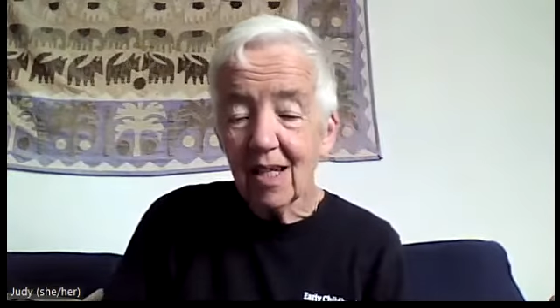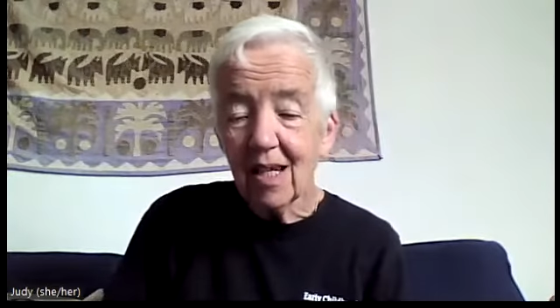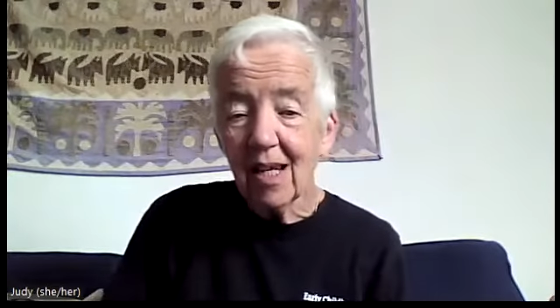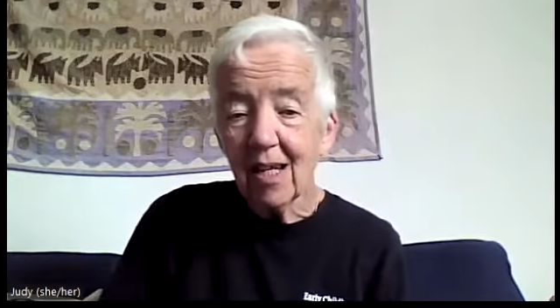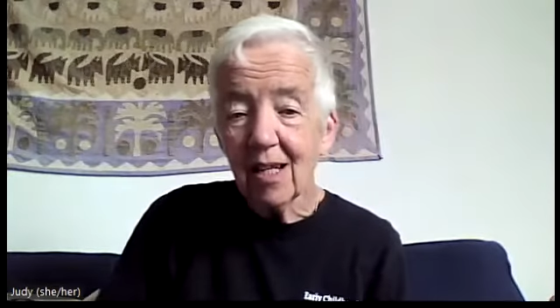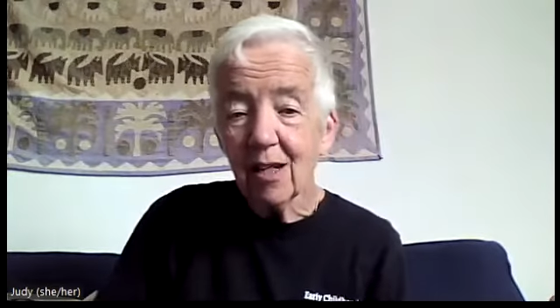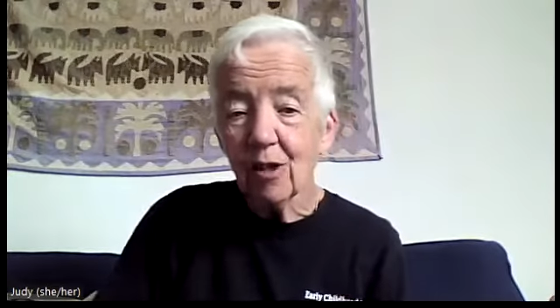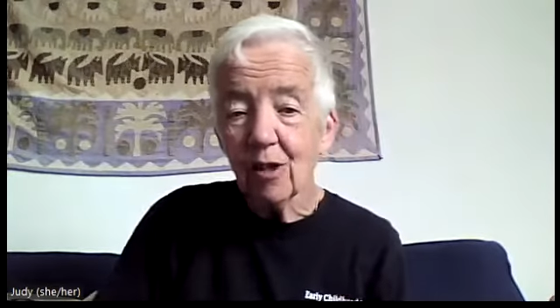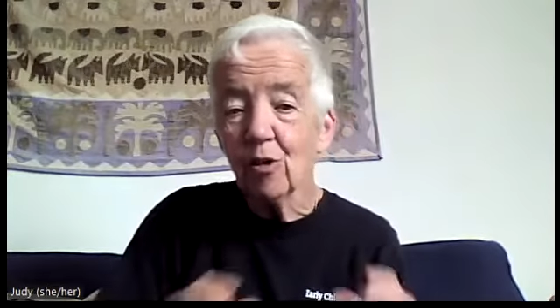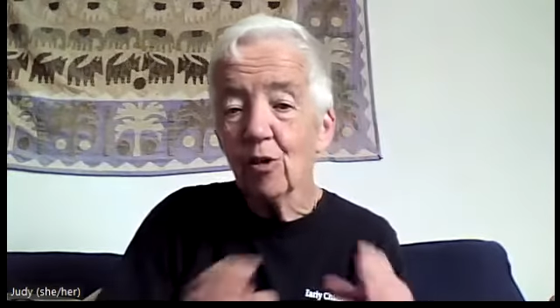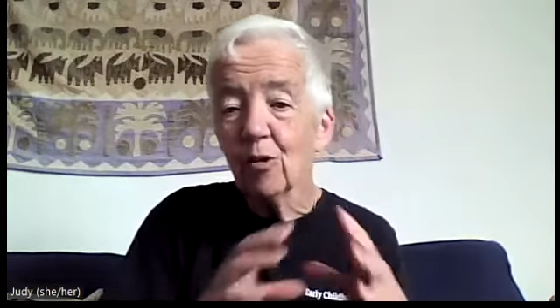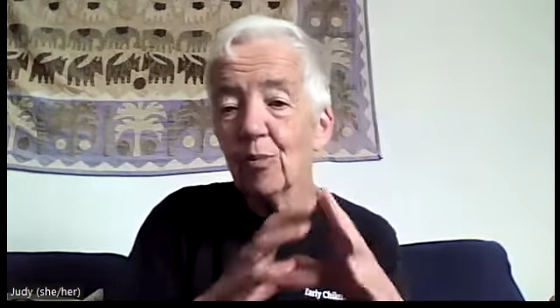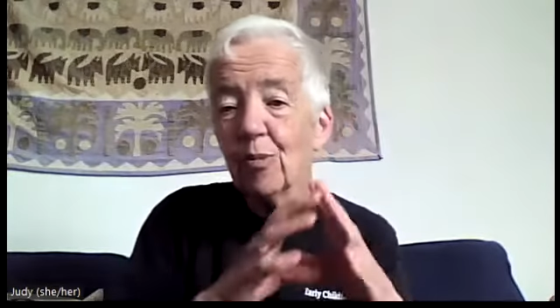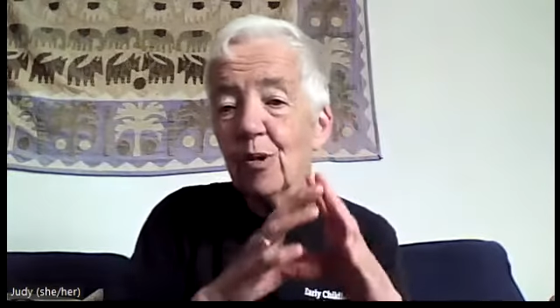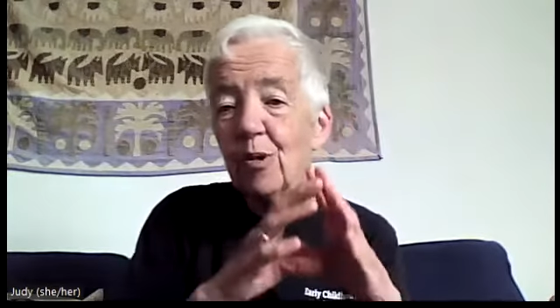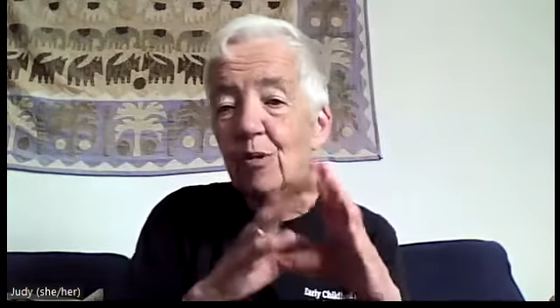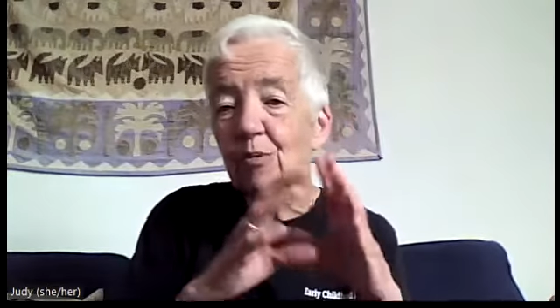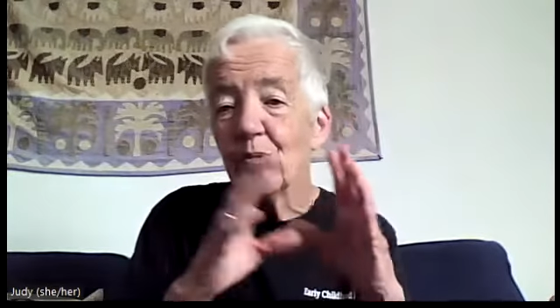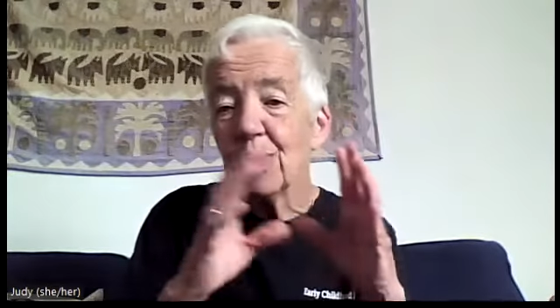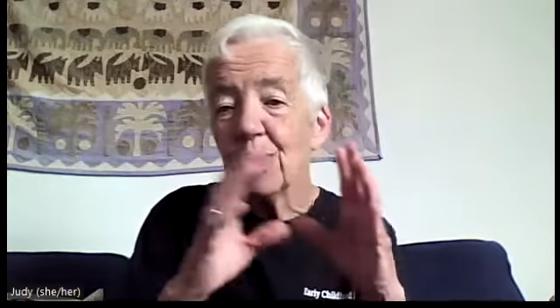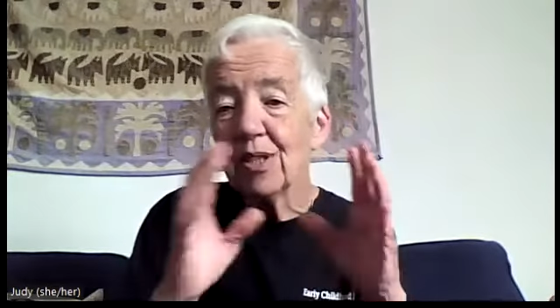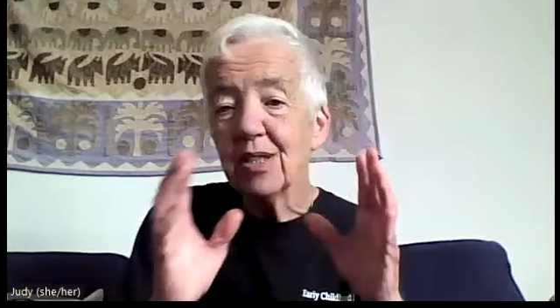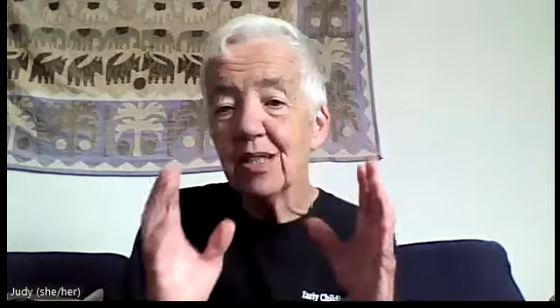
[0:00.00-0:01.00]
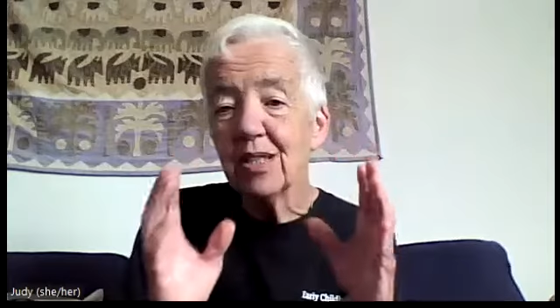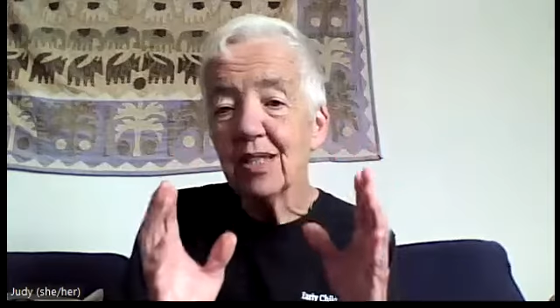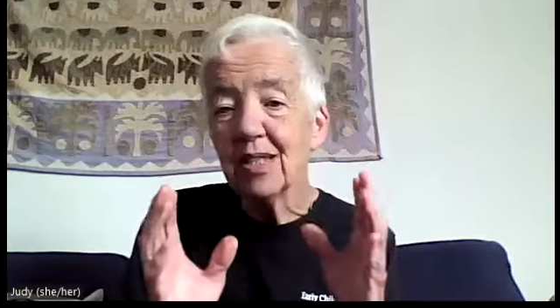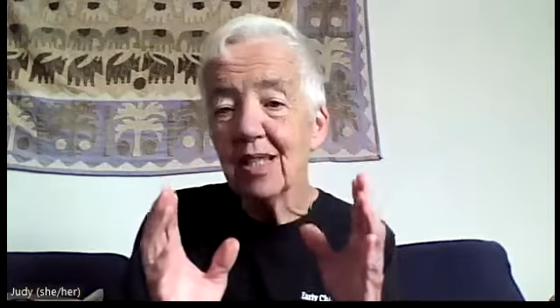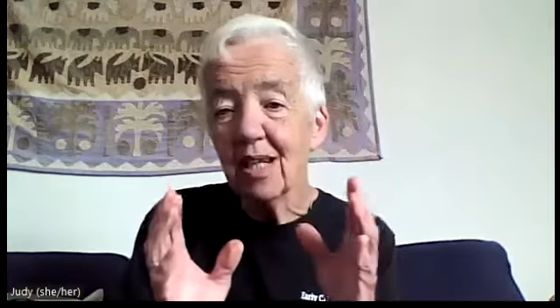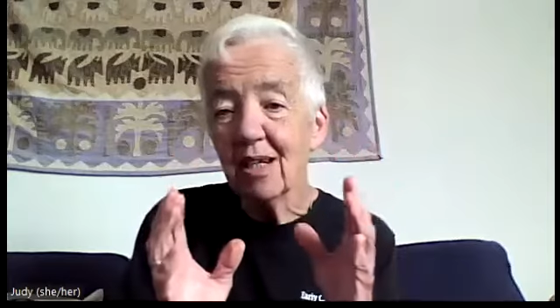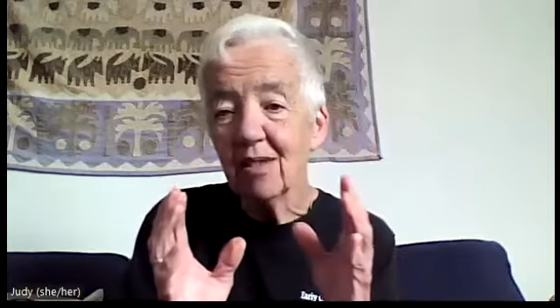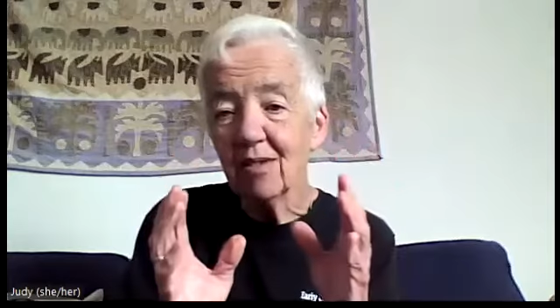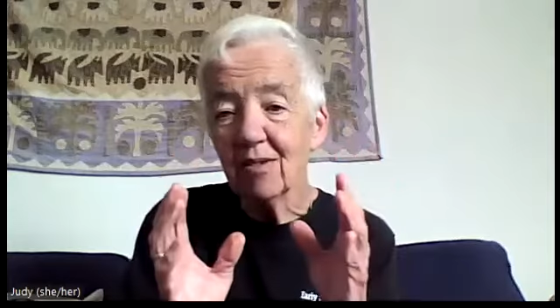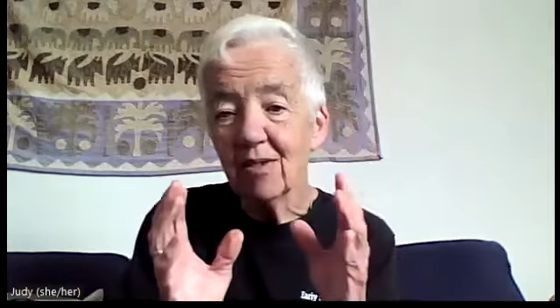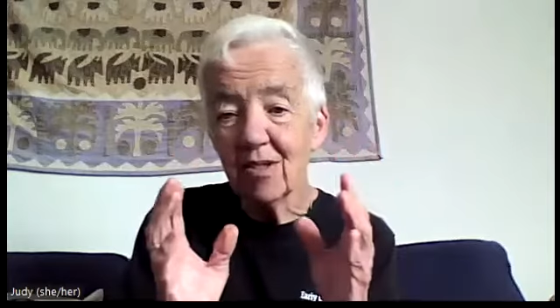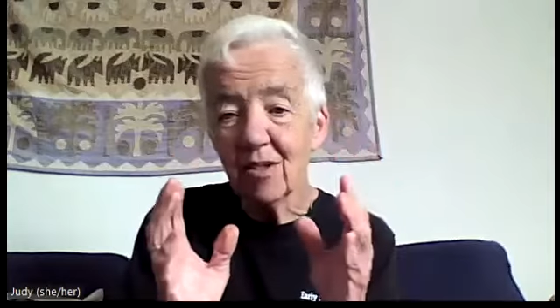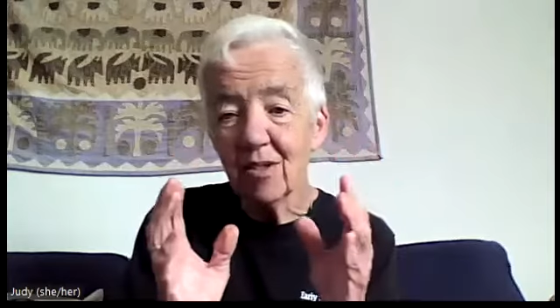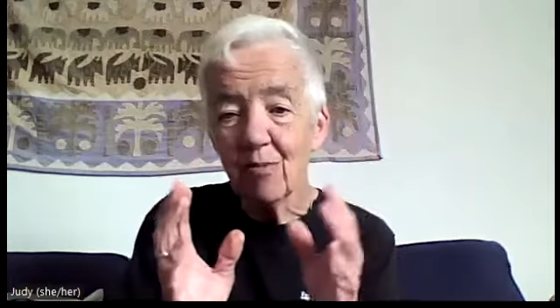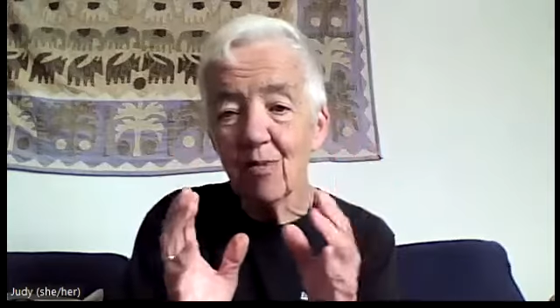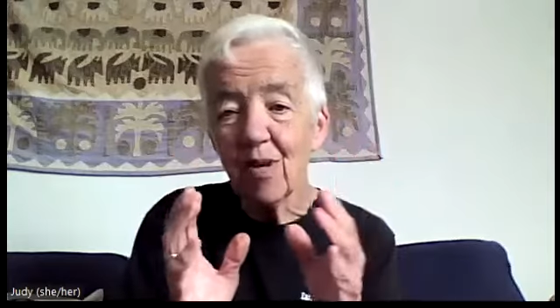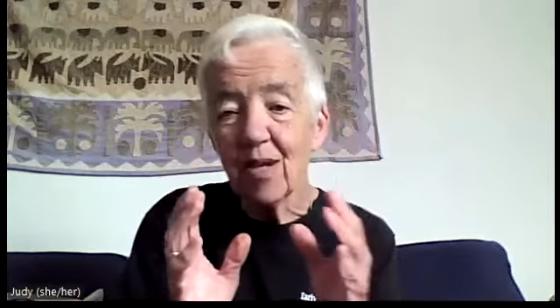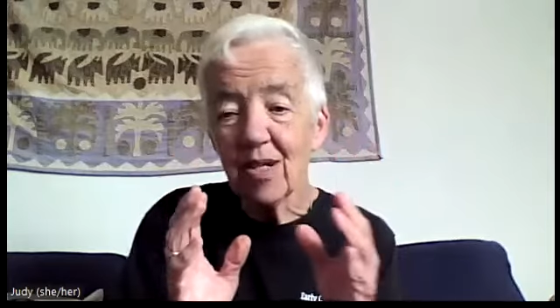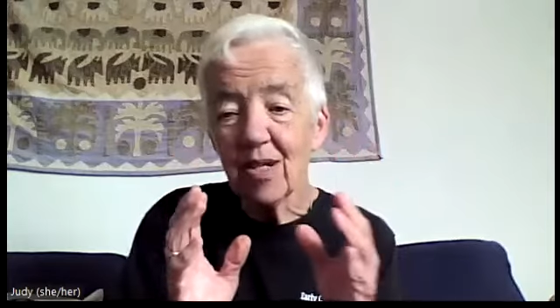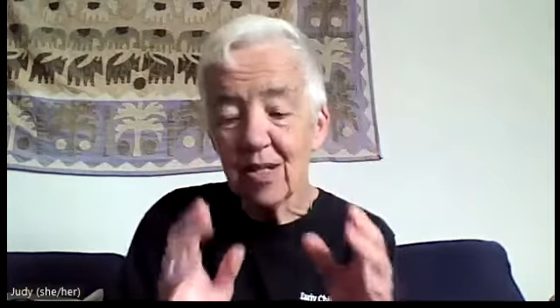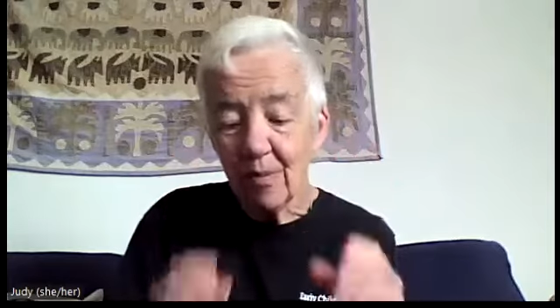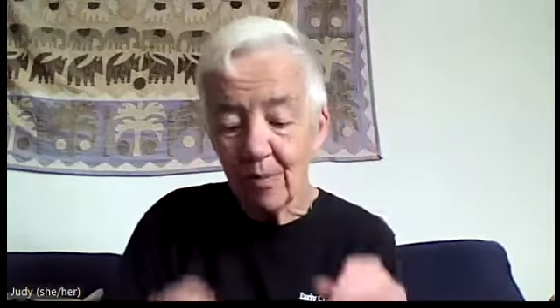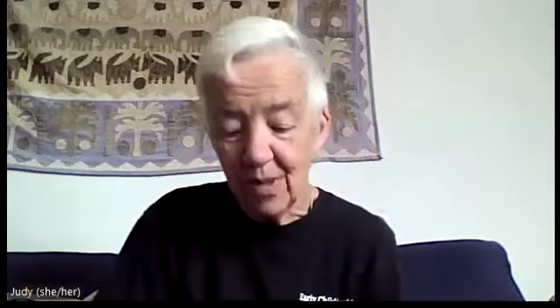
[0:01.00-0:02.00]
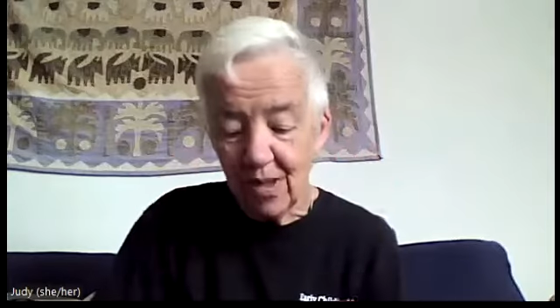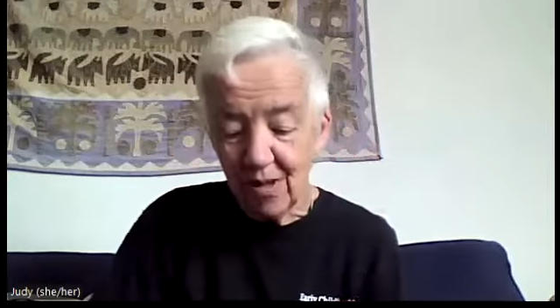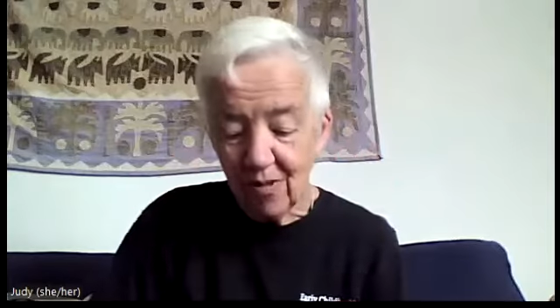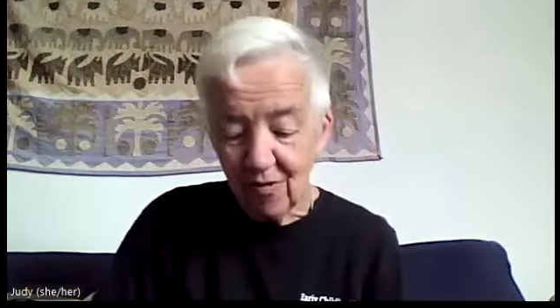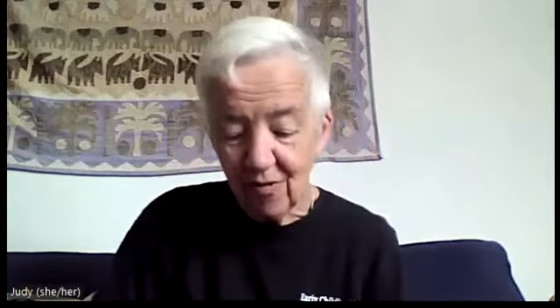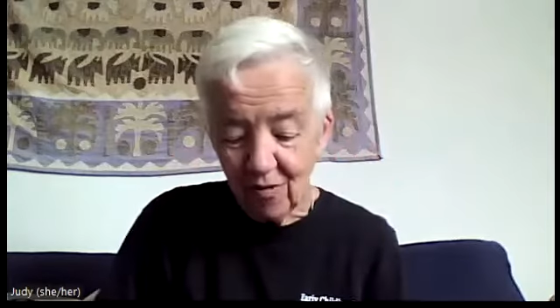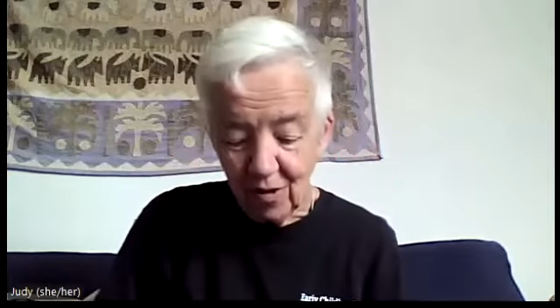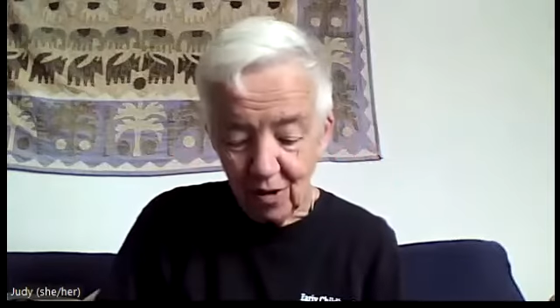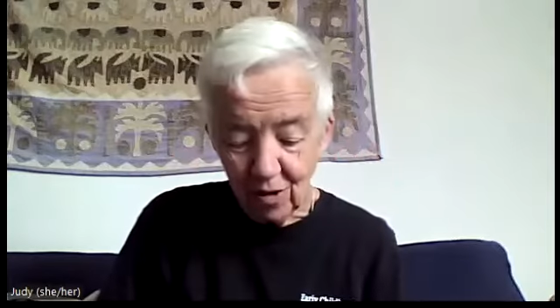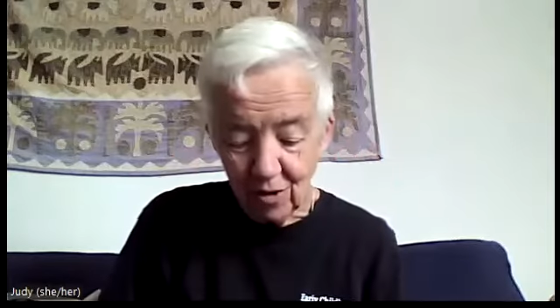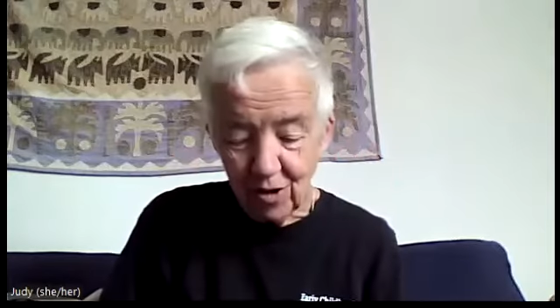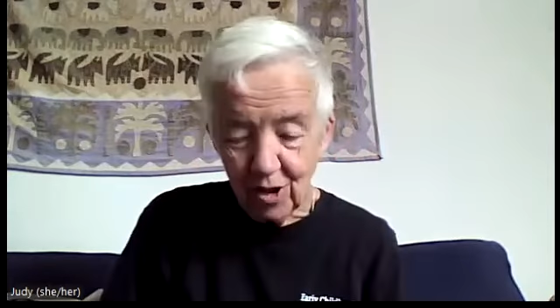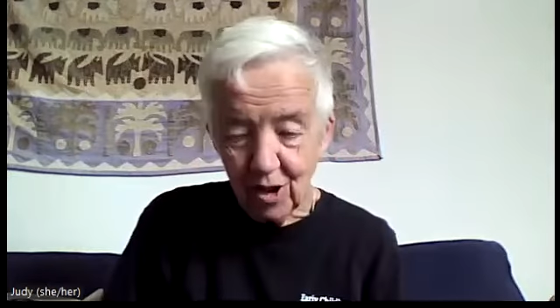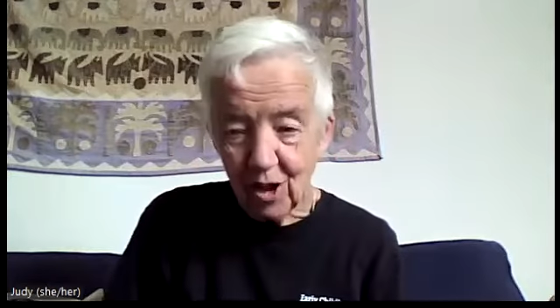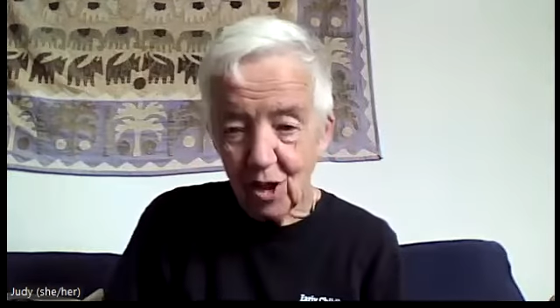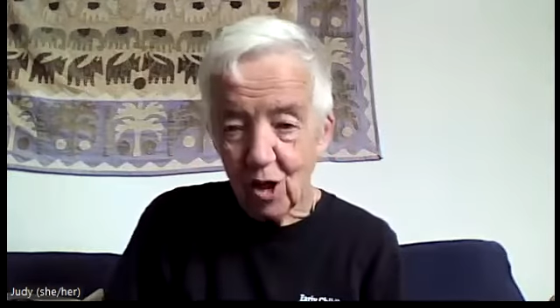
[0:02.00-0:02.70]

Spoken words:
it'll all be written down as a recipe for you to